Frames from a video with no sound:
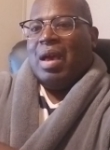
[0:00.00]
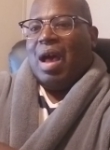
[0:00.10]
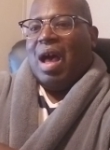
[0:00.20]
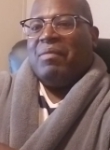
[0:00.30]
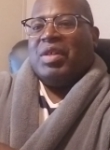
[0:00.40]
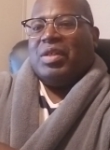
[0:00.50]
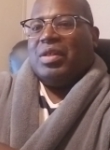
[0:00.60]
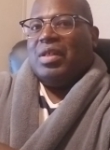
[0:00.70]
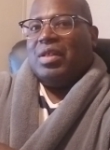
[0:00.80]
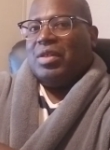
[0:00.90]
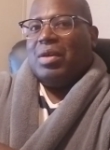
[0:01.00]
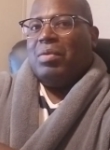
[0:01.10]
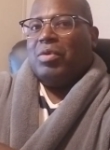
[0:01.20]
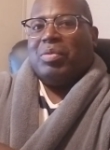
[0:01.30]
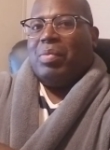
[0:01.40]
Obviously this
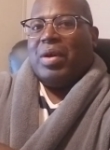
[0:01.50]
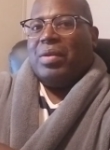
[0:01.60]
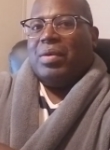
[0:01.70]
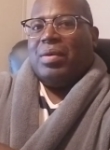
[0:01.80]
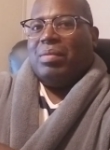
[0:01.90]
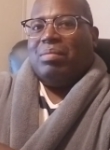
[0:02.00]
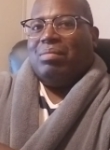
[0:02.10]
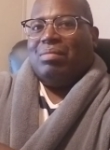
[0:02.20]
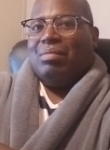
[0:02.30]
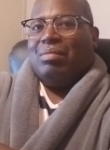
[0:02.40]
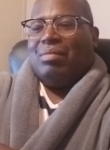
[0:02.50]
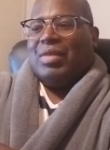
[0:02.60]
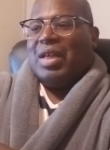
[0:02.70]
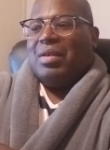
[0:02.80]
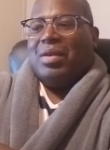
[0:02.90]
owner's brother
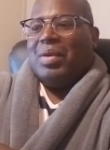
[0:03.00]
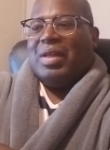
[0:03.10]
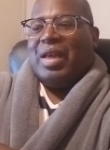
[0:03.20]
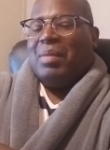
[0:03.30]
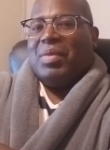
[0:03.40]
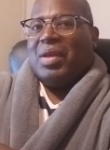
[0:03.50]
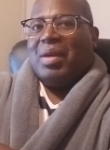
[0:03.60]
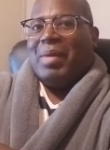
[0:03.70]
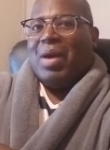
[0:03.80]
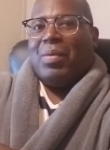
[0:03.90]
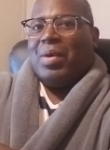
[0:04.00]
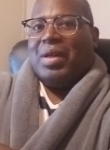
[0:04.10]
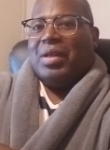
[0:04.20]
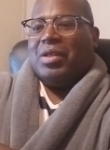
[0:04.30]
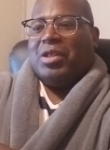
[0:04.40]
doesn't know a damn thing about
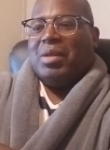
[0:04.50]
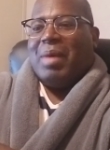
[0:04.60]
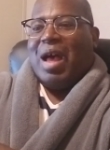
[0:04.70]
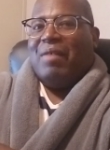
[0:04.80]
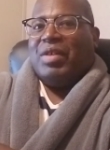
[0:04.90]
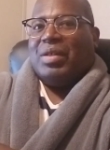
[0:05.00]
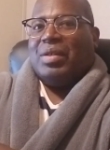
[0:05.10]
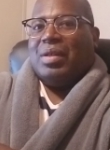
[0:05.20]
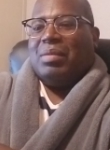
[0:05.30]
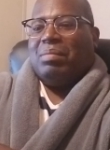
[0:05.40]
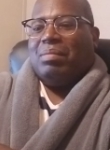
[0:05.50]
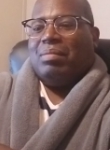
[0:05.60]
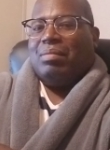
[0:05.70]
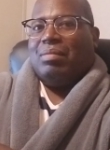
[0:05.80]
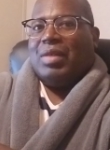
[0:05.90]
running a gym, obviously,
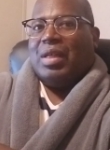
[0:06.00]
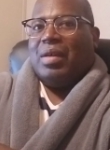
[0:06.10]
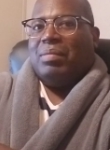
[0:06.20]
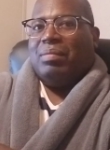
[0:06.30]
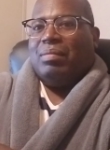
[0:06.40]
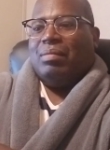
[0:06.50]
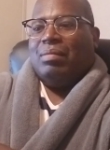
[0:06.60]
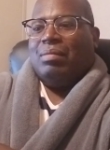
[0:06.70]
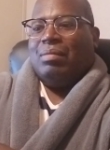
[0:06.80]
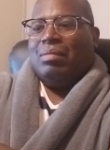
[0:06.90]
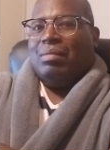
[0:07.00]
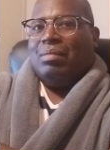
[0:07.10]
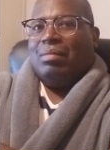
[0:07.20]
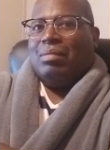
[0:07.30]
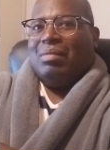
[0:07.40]
you know.
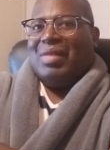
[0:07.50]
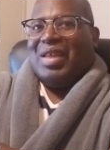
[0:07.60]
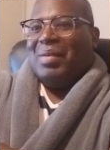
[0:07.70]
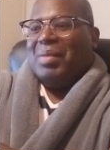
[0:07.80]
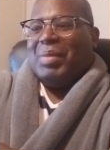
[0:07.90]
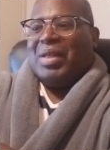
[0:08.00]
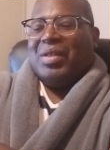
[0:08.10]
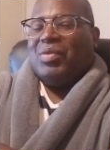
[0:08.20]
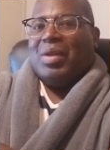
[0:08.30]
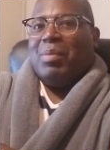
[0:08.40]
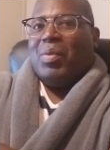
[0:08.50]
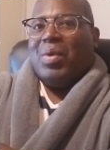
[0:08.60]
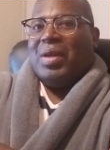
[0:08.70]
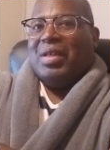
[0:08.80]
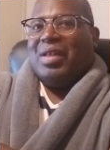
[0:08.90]
Uh, because number
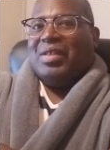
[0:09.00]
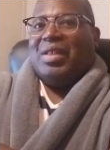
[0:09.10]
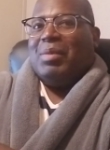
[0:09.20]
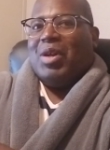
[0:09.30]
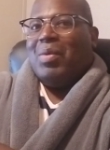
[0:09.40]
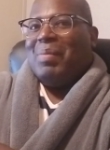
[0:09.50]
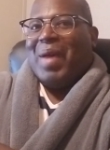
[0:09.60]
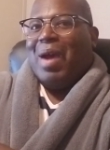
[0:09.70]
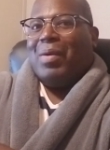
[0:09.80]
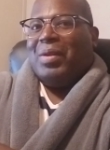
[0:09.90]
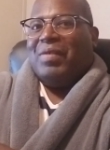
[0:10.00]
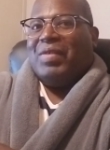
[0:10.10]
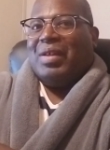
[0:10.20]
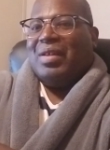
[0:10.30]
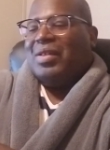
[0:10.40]
one, he doesn't even know what
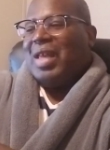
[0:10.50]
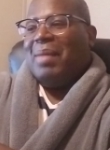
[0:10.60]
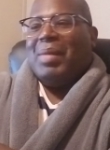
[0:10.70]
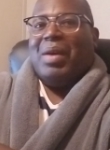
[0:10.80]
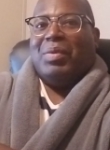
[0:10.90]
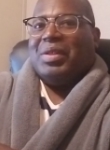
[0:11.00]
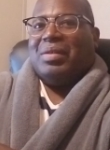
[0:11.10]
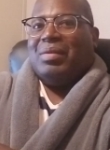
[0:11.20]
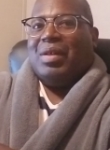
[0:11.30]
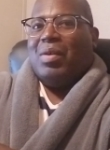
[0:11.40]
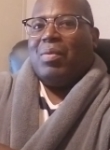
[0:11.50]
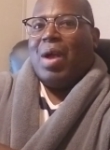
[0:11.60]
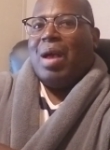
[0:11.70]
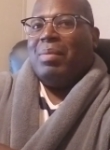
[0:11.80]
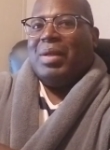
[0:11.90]
powerlifting is. That man was, you know,
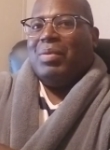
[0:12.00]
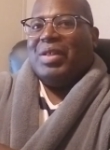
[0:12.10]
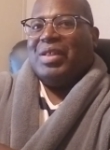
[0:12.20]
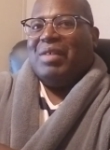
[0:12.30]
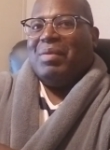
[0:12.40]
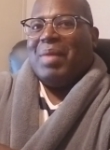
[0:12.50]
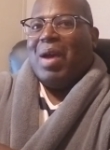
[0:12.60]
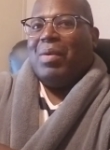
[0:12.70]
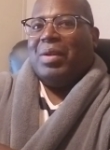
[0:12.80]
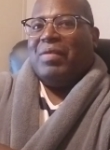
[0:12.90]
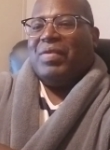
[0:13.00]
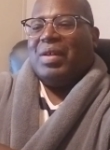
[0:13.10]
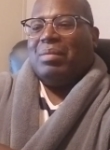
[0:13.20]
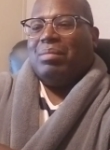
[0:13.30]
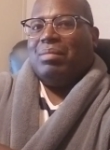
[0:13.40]
Rob. He wasn't even
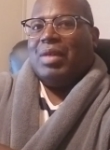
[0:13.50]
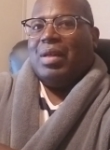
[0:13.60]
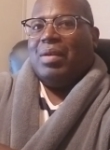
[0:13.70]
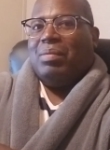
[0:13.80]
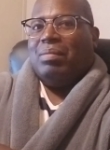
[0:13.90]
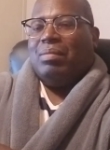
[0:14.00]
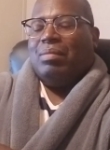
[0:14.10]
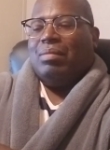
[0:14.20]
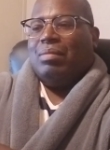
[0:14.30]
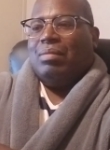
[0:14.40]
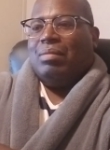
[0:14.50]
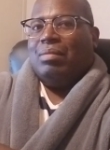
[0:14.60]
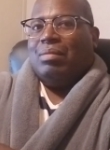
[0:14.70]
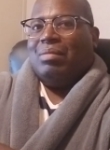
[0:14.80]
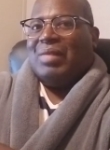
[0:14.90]
powerlifting, you know.
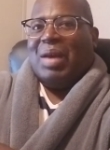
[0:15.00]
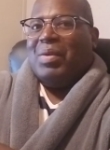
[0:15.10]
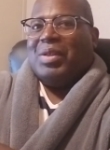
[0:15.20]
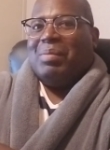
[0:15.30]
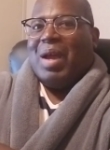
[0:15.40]
That wasn't